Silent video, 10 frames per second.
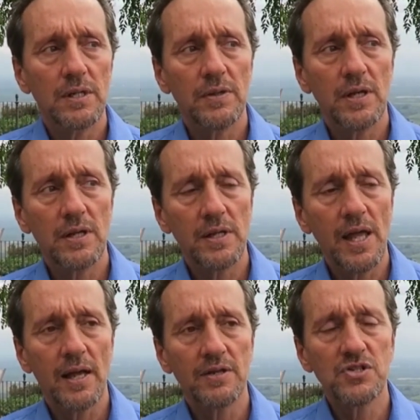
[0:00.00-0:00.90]
that
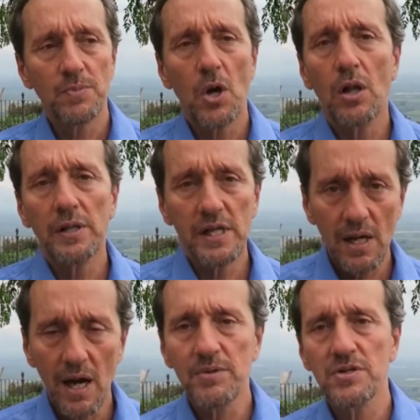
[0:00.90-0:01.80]
had a small
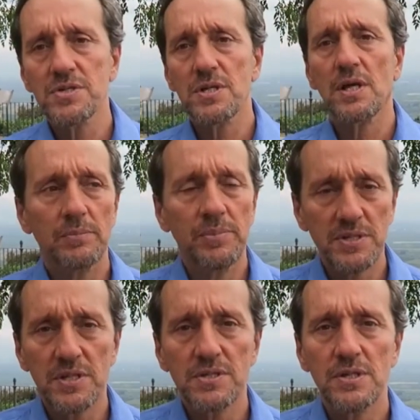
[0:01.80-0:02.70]
e-commerce
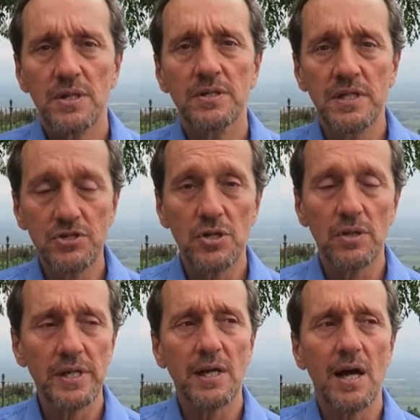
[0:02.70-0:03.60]
business,
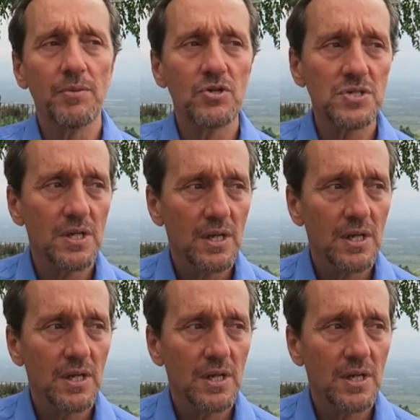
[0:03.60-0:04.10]
digital e-commerce,